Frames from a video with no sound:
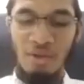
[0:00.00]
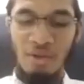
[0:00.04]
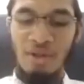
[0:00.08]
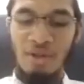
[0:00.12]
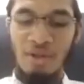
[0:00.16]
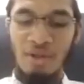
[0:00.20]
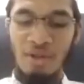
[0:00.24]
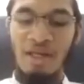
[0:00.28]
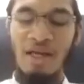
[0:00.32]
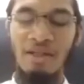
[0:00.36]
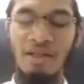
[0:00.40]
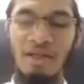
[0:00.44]

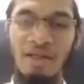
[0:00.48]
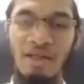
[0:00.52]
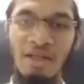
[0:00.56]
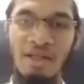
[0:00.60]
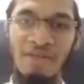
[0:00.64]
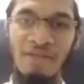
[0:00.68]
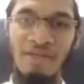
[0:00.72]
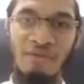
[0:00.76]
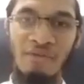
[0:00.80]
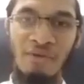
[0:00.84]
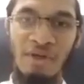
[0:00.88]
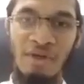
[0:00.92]
La
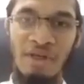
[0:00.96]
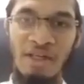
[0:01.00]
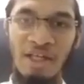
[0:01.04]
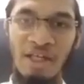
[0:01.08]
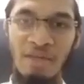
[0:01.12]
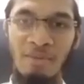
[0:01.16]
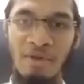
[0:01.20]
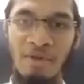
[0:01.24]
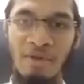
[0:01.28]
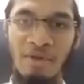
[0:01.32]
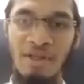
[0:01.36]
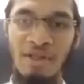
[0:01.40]
tahlifu
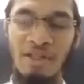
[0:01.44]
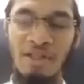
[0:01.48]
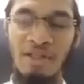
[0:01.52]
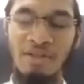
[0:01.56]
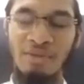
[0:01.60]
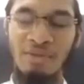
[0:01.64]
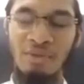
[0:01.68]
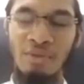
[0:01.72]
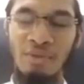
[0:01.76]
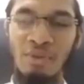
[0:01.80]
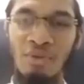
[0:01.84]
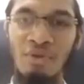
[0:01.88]
illa billah,
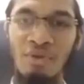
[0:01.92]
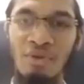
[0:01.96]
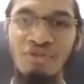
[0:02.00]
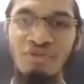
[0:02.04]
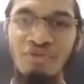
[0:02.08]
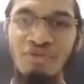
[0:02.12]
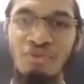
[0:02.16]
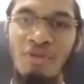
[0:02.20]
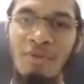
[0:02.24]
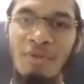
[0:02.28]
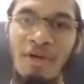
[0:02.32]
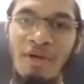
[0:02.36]
do not
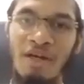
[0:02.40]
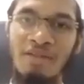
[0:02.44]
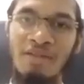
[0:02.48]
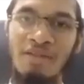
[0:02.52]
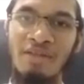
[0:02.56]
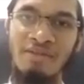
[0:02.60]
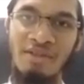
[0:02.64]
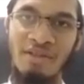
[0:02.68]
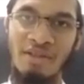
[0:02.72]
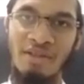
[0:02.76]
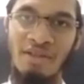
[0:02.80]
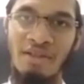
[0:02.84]
swear by
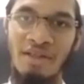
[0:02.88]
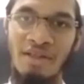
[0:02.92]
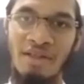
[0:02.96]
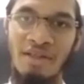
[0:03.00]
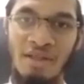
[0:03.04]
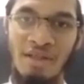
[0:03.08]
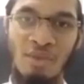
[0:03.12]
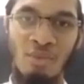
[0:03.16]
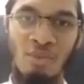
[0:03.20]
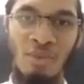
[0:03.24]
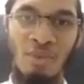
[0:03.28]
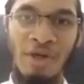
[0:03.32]
other than Allah.
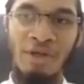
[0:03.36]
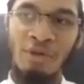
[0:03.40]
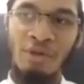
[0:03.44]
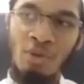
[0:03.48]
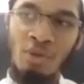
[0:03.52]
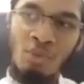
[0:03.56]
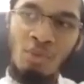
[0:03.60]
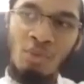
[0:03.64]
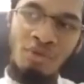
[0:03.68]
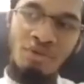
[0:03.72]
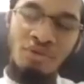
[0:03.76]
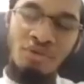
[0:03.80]
Now, why do
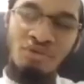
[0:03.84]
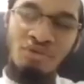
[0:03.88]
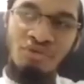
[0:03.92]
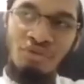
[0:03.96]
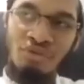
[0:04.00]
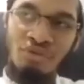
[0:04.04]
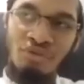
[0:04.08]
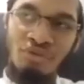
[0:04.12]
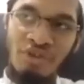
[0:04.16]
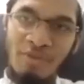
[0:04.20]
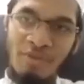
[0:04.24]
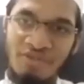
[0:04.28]
you want to
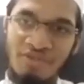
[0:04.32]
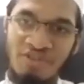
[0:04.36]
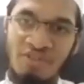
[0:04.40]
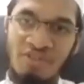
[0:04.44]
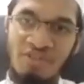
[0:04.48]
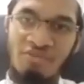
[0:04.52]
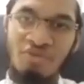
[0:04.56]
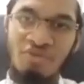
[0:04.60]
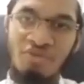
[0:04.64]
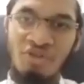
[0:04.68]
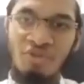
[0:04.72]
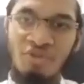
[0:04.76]
swear by
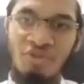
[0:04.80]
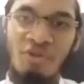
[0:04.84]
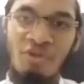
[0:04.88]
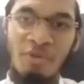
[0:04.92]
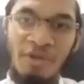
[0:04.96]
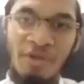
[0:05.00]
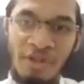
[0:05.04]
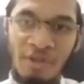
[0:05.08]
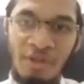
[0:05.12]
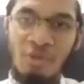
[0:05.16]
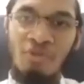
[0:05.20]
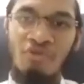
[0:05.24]
someone who is
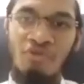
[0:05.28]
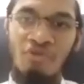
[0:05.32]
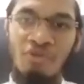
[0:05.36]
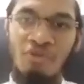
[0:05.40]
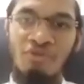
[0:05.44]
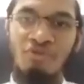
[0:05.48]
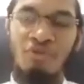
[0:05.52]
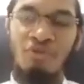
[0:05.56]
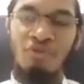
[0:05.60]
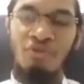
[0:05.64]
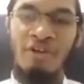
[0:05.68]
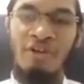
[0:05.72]
prohibiting you from
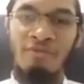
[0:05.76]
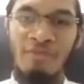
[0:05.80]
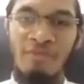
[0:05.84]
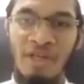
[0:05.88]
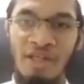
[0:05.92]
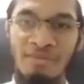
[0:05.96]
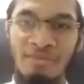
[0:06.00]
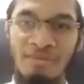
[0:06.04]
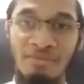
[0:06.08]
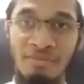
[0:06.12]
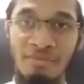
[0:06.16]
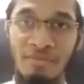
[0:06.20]
swearing by
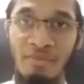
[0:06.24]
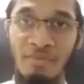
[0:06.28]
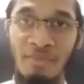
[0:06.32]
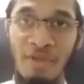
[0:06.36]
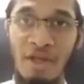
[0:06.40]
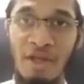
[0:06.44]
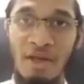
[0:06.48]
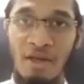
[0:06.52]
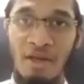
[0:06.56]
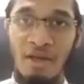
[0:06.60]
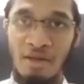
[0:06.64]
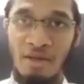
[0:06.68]
him?
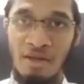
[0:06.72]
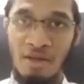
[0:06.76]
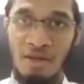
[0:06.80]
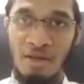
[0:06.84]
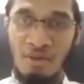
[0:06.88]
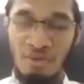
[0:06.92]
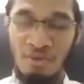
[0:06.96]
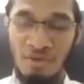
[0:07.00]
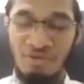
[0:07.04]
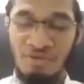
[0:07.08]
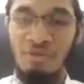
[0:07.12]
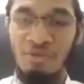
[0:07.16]

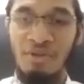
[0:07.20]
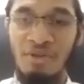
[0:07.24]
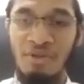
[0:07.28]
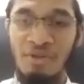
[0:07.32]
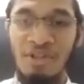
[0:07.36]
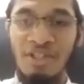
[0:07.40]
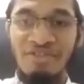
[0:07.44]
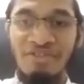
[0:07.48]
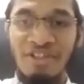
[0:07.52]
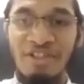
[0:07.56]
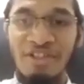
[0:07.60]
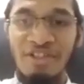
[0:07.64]
Now
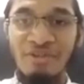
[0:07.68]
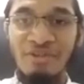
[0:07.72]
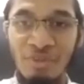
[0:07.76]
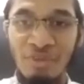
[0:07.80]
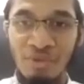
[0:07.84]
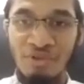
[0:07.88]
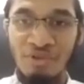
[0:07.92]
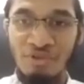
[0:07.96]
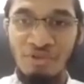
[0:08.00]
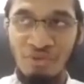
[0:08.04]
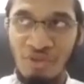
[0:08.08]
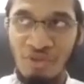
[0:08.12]
Rasulullah says,
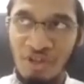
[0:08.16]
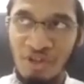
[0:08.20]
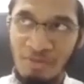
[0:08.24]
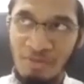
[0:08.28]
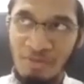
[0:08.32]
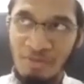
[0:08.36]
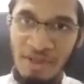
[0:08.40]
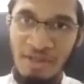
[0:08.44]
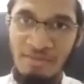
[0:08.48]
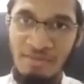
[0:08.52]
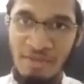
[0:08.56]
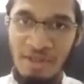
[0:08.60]
don't swear
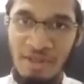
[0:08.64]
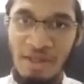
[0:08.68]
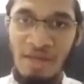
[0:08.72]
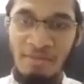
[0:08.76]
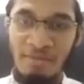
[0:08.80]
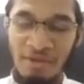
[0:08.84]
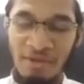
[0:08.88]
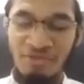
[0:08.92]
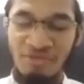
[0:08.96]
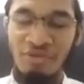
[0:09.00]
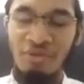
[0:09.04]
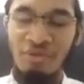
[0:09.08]
by me. I
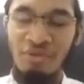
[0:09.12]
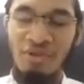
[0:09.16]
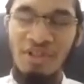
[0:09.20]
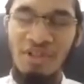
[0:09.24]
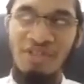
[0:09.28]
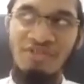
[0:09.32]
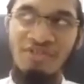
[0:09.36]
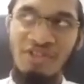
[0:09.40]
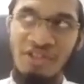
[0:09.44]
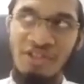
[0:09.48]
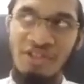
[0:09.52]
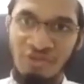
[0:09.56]
mean, Rasulullah
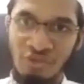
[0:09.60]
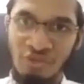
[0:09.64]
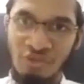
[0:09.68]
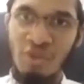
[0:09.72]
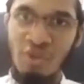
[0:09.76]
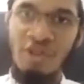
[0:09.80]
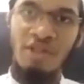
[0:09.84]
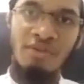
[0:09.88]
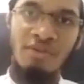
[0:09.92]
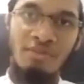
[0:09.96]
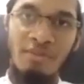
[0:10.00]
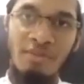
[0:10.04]
says,
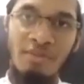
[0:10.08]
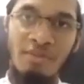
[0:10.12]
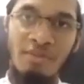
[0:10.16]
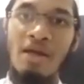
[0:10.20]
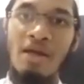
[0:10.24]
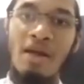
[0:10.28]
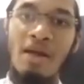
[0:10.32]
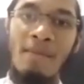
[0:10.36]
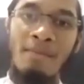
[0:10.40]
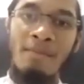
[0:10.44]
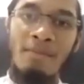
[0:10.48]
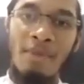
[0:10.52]
swear
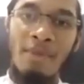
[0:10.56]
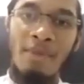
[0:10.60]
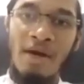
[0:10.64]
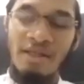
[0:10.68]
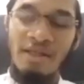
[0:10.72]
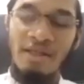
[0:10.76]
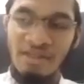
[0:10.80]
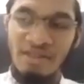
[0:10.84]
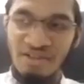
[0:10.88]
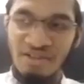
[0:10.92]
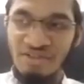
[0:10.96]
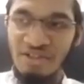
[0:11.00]

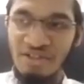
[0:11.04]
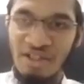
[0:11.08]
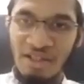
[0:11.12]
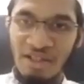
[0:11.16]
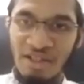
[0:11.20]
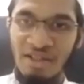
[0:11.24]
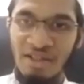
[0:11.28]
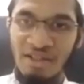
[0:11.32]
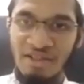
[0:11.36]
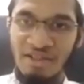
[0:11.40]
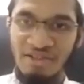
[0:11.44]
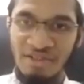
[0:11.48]
by just
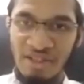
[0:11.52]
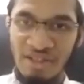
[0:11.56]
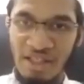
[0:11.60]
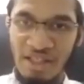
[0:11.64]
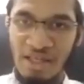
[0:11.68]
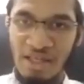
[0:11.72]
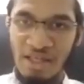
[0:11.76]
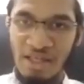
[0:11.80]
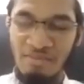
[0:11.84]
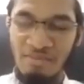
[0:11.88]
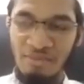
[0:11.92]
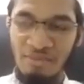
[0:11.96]
Allah's
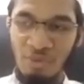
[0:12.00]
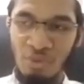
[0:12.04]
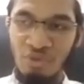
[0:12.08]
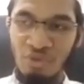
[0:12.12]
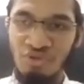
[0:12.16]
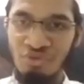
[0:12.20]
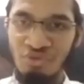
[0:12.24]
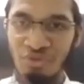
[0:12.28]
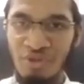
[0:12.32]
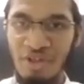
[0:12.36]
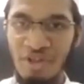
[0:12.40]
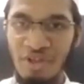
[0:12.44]
name. Don't
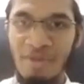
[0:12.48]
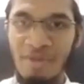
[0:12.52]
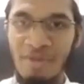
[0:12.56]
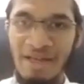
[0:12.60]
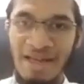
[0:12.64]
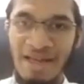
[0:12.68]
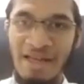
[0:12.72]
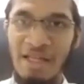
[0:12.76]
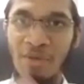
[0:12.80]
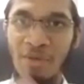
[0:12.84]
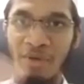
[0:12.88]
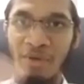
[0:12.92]
swear by
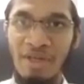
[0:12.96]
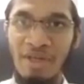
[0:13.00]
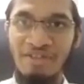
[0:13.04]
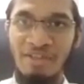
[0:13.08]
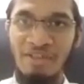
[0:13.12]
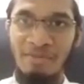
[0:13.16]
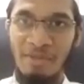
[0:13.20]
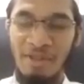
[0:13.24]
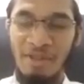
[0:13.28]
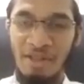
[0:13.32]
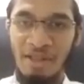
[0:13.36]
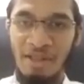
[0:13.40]
anyone
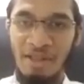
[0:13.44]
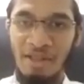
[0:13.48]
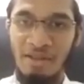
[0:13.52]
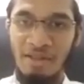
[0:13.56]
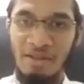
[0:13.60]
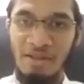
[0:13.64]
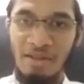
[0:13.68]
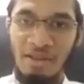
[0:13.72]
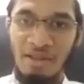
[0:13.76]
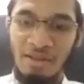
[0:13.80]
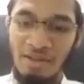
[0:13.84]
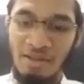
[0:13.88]
except Allah.
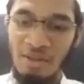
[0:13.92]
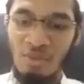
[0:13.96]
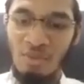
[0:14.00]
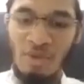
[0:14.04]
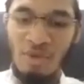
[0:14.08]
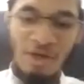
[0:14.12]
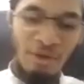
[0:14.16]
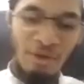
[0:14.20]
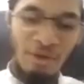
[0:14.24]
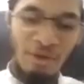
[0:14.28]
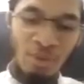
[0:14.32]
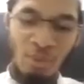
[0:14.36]

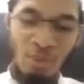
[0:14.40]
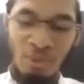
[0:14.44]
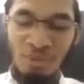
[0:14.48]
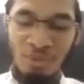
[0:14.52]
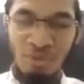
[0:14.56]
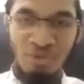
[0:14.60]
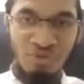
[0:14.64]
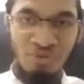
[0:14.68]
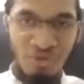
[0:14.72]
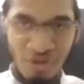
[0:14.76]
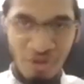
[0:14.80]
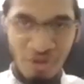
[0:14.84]
Why do you want
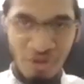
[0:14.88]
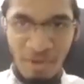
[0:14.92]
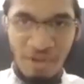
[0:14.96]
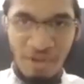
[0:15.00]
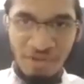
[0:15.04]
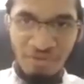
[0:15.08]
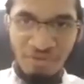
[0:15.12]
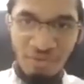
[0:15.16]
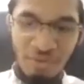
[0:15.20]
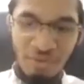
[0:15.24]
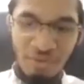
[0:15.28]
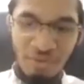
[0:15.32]
to swear by
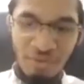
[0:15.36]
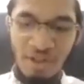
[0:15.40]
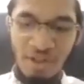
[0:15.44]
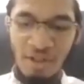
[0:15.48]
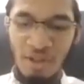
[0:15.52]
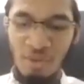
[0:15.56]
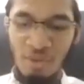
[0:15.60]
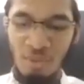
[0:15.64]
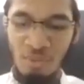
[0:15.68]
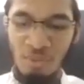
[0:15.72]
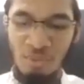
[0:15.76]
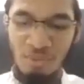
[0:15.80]
Rasulullah
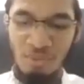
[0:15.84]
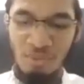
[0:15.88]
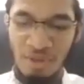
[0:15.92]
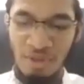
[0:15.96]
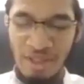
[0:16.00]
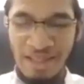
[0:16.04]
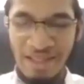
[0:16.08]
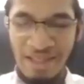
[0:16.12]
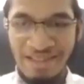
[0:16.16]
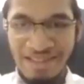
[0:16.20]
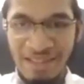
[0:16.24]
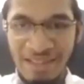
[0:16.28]
now?
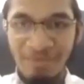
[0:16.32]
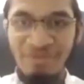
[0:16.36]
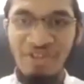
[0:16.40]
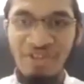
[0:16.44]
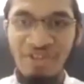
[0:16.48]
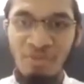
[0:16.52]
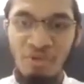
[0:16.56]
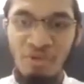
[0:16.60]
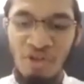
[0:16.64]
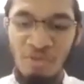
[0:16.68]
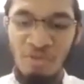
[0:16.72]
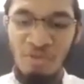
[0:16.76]
He is
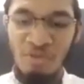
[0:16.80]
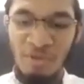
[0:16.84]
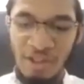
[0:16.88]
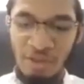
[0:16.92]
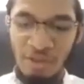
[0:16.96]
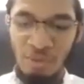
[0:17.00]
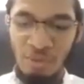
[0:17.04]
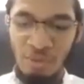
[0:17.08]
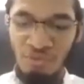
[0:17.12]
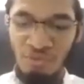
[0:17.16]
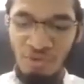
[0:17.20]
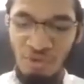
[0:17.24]
himself
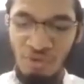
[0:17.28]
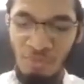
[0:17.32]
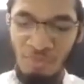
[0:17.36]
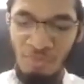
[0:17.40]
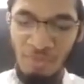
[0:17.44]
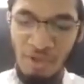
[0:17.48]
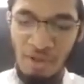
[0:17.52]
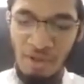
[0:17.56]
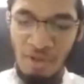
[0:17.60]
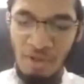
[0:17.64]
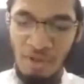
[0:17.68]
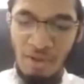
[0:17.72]
prohibiting you from.
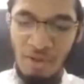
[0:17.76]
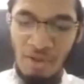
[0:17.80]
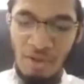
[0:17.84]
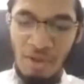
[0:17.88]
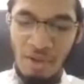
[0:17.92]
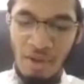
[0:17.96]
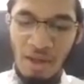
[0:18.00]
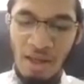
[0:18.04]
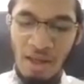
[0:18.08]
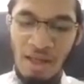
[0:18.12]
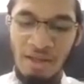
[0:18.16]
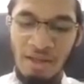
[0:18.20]

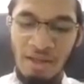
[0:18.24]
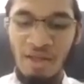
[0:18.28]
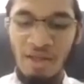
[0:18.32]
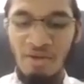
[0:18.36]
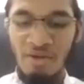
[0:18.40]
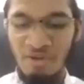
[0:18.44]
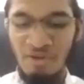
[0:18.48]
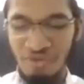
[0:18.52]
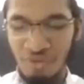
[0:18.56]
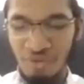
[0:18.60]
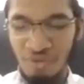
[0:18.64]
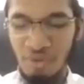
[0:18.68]
And then
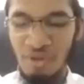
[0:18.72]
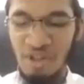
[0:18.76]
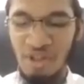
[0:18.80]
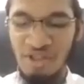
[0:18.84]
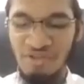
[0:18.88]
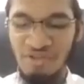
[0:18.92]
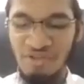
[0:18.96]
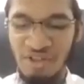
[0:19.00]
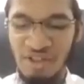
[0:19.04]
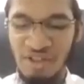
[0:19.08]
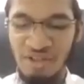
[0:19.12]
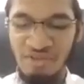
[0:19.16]
Rasulullah
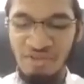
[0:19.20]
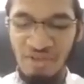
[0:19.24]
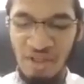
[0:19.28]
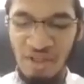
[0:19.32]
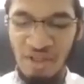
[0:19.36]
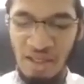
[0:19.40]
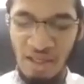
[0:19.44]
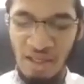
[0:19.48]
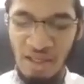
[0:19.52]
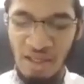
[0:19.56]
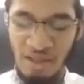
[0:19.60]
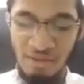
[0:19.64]
says
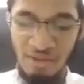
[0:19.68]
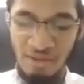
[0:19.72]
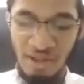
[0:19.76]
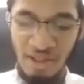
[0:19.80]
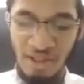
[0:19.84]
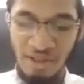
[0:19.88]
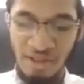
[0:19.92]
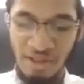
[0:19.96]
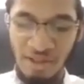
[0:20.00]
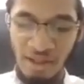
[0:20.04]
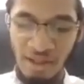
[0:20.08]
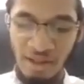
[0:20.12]
in another
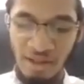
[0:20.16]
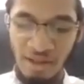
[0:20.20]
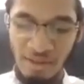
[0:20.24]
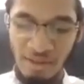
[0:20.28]
hadith,